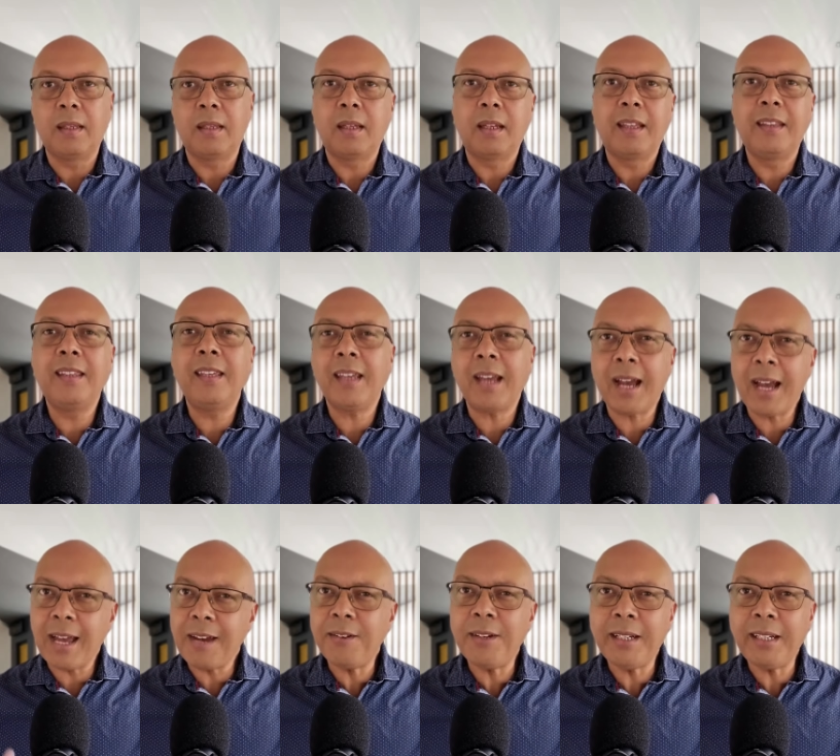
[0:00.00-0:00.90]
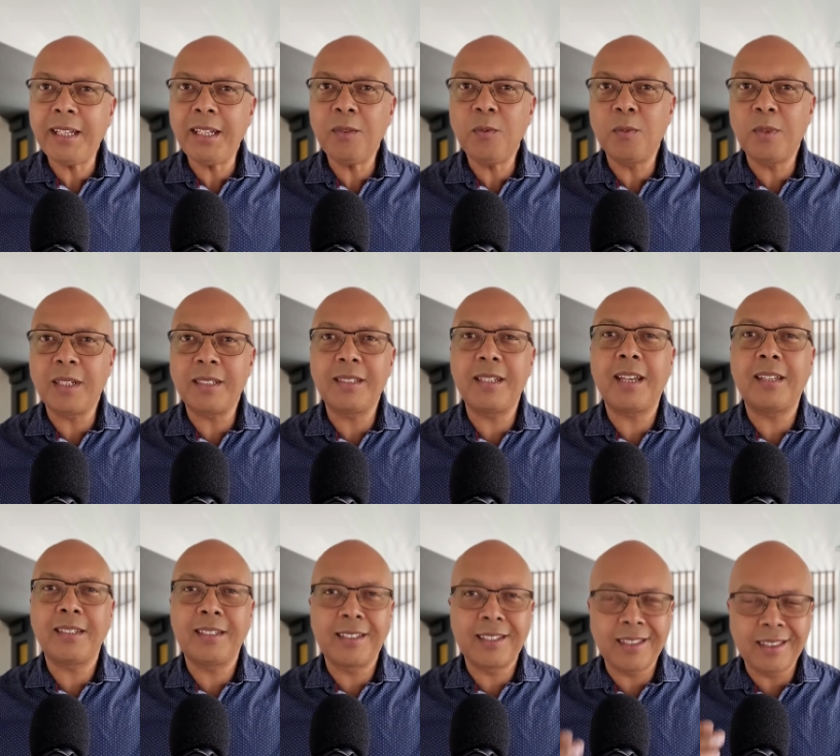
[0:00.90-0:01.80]
The irony was
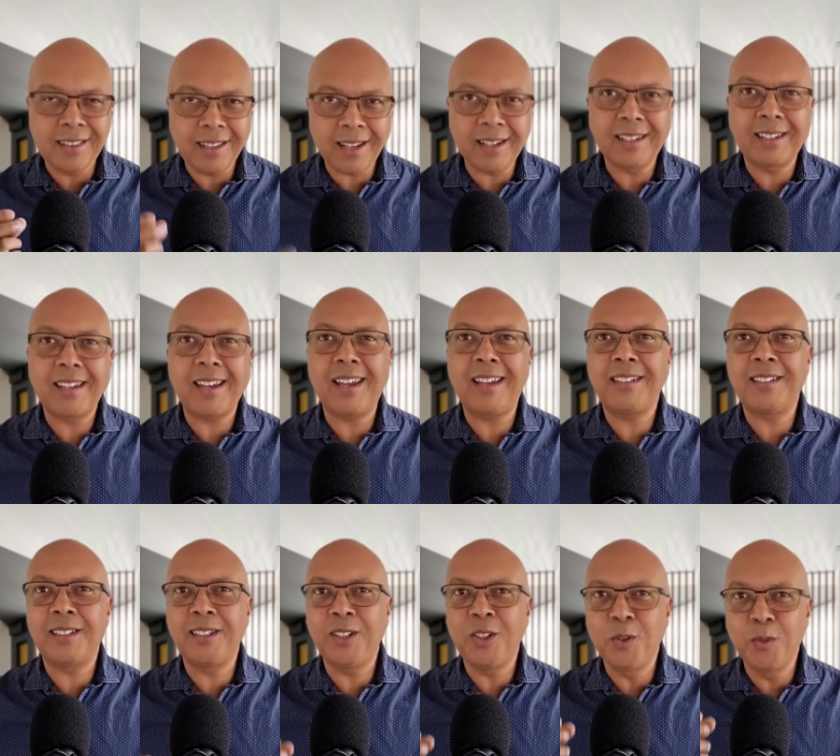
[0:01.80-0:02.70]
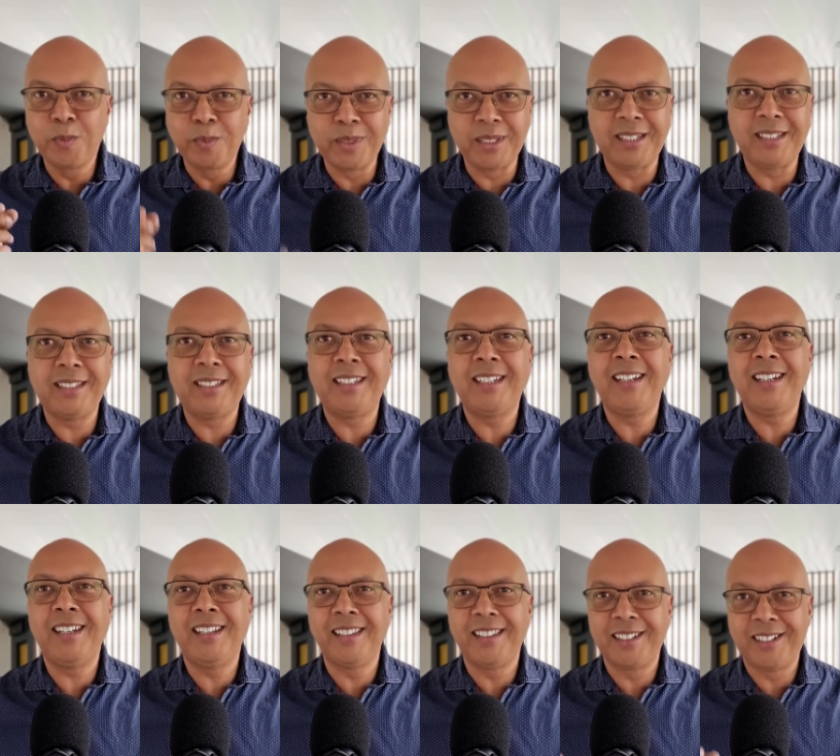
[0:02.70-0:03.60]
as thick as the humidity
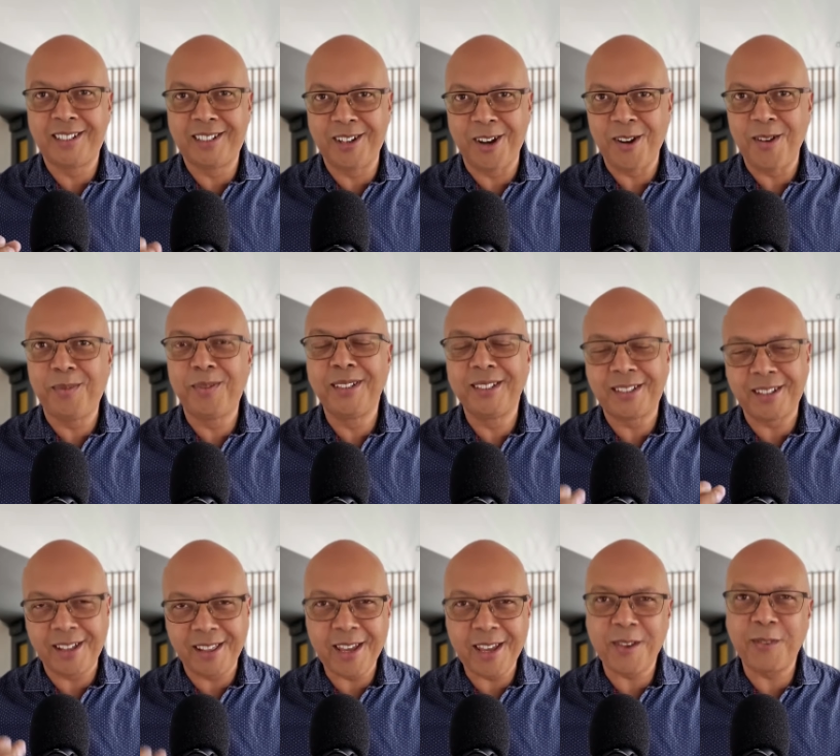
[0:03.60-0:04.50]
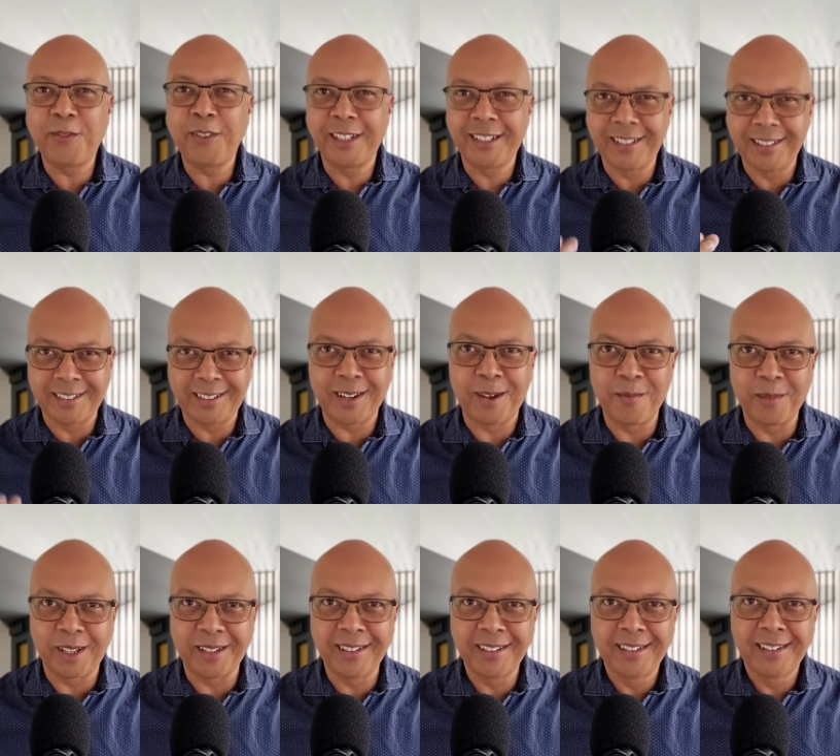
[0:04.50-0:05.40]
in the turbid South African
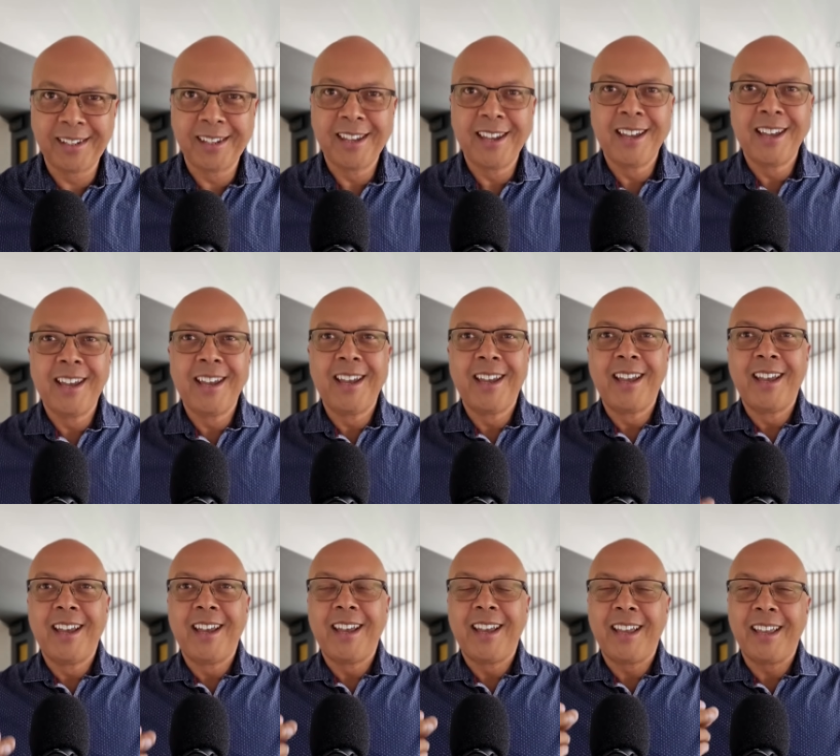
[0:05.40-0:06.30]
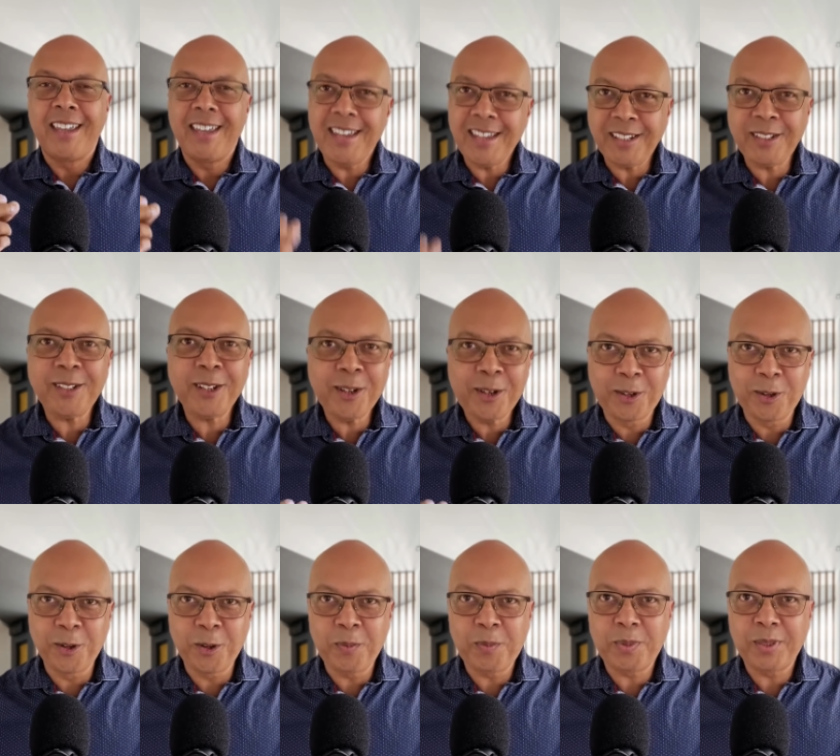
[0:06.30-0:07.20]
summer. Here's a
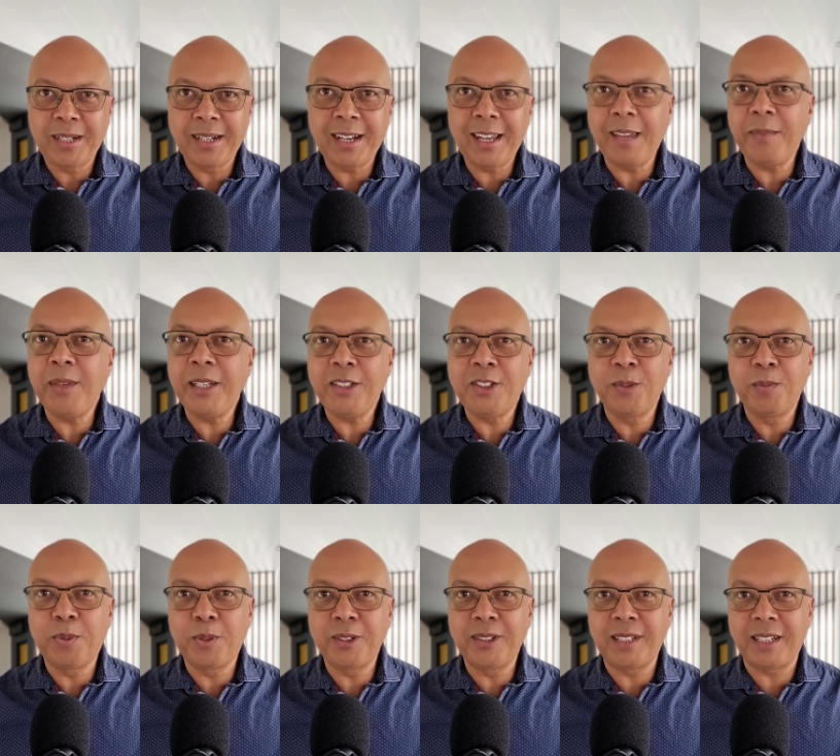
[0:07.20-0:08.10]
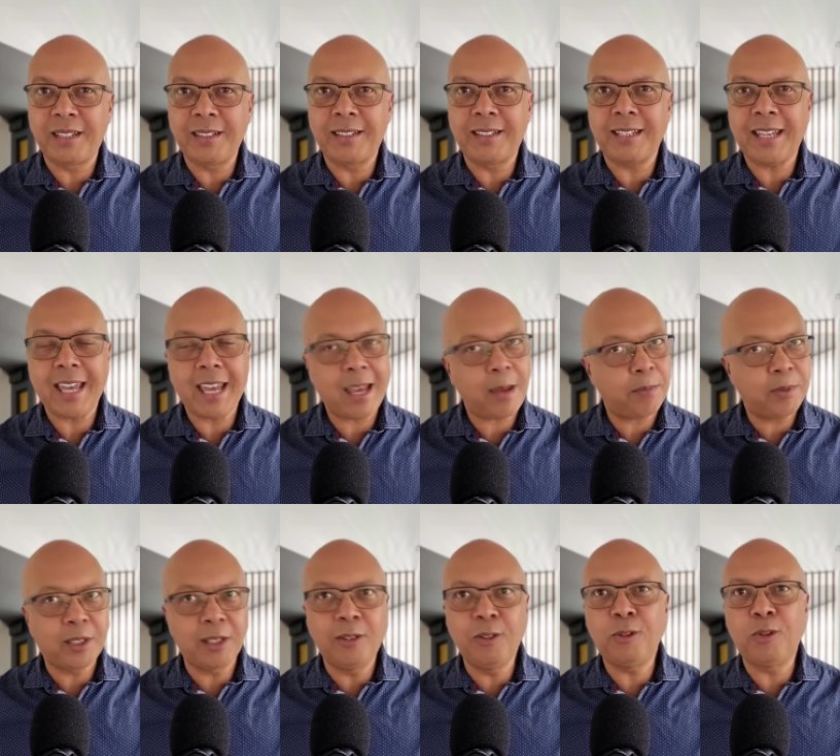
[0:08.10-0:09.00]
group claiming to possess
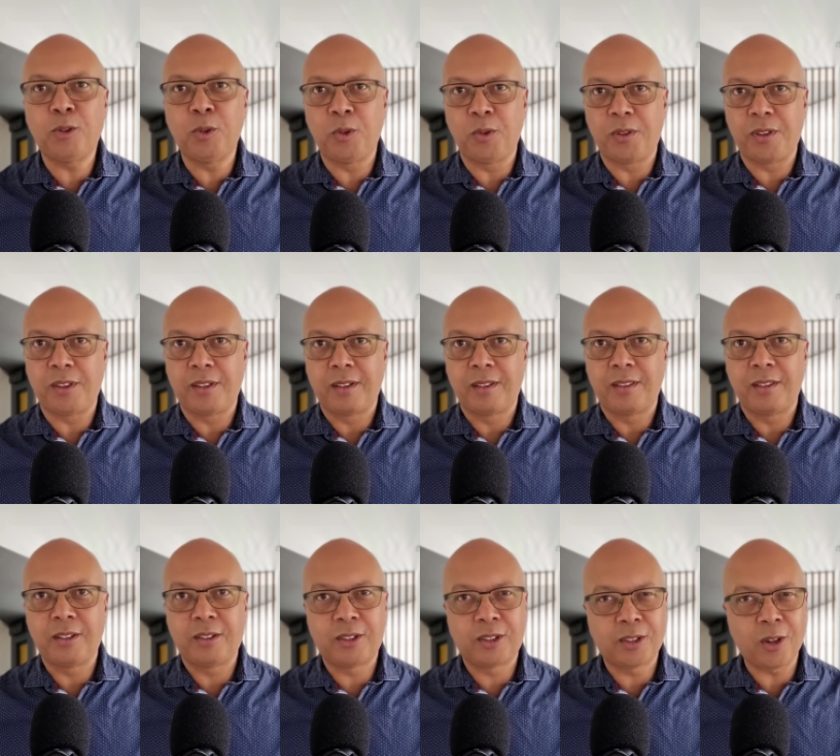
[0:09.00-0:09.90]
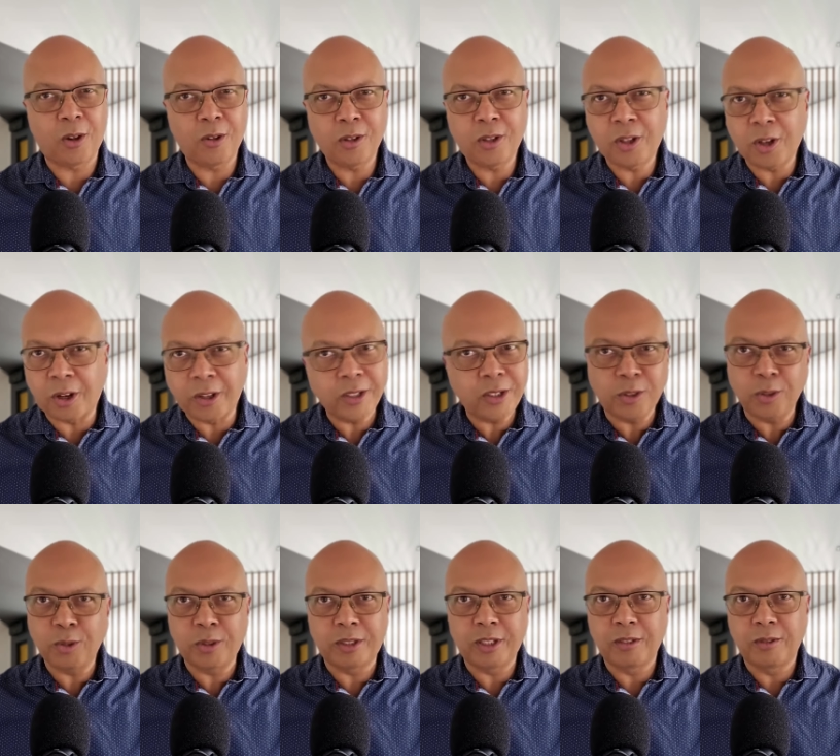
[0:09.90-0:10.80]
absolute truth, the sole
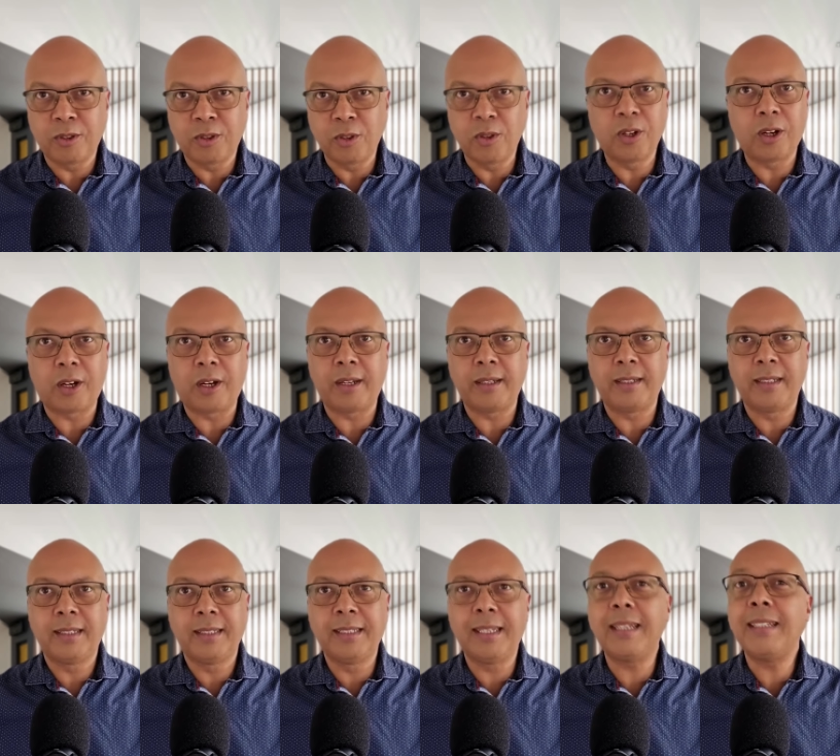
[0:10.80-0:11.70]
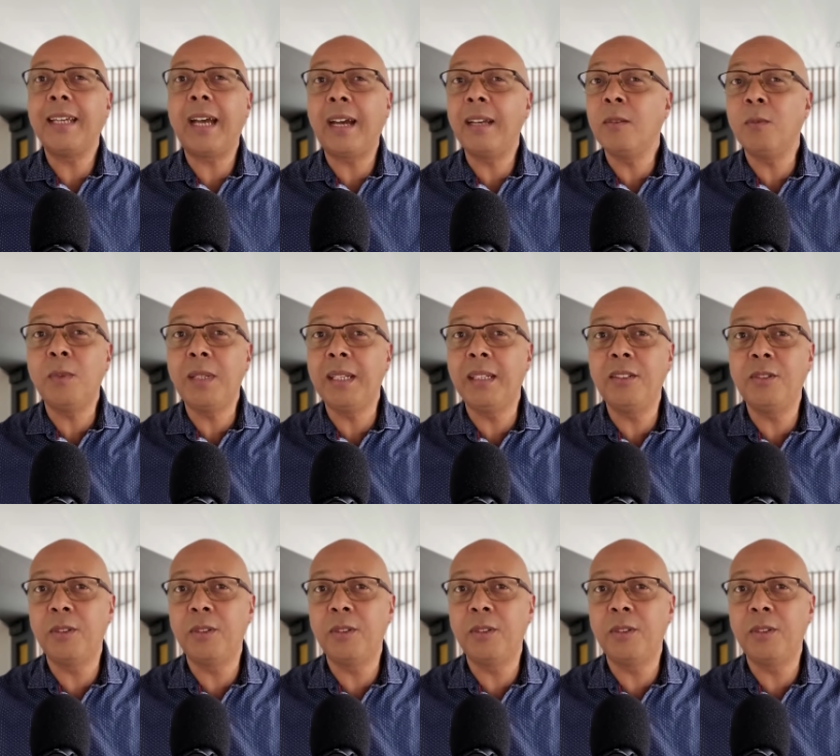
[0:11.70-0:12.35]
conduit to God, yet unwilling to